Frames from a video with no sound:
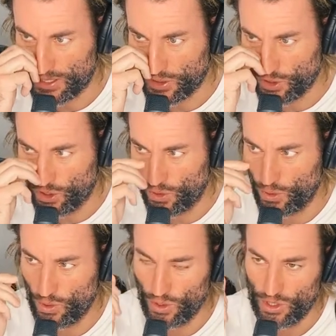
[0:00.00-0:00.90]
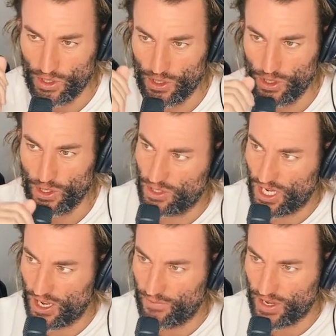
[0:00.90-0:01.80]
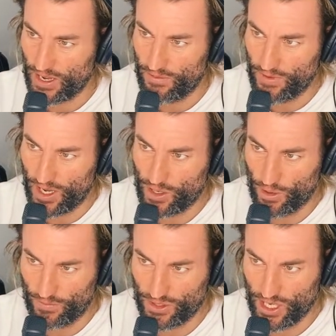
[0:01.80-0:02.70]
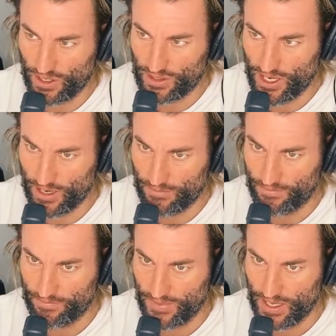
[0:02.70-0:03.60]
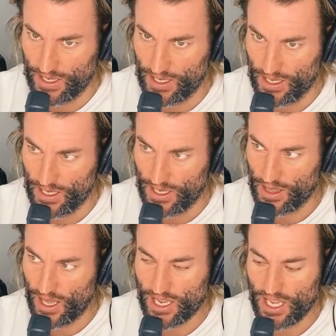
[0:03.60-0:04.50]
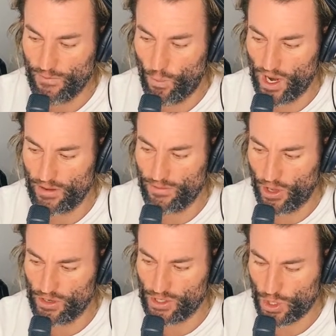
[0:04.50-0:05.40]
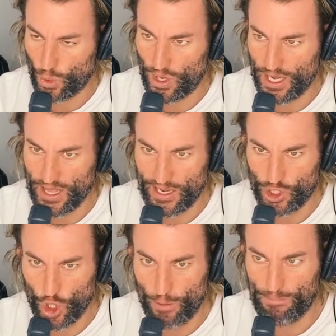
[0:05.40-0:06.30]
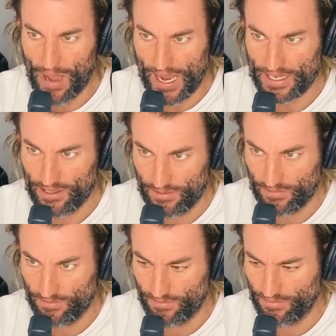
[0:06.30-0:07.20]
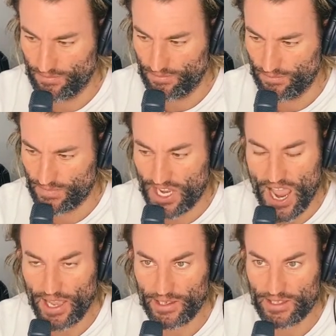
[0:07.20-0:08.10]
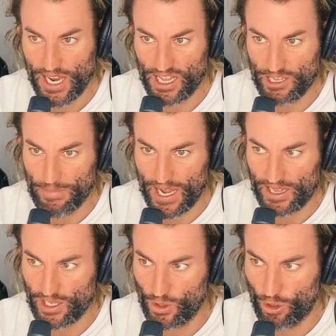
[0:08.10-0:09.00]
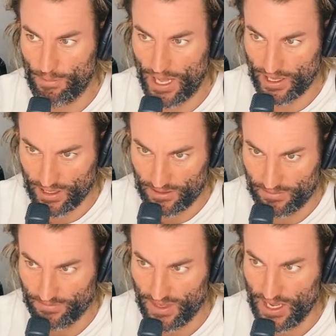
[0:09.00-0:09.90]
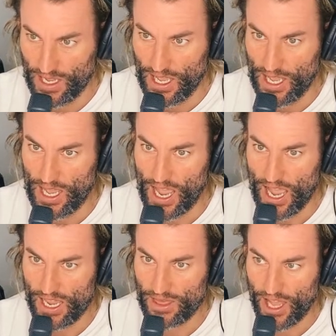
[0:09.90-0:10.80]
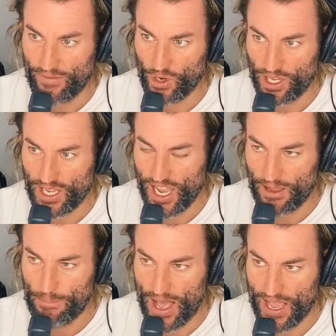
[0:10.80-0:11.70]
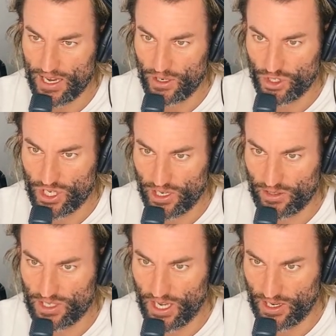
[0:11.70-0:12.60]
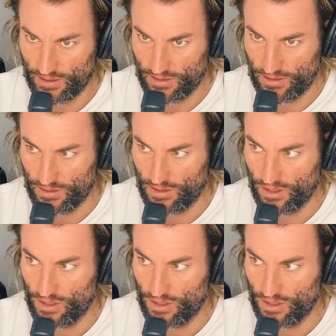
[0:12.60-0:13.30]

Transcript: Here's a new TV vehicle for Channel 10. They give one of those 3 their job back. KAK, Daly Bailey, or Belling. And they've got a campaign on Channel 10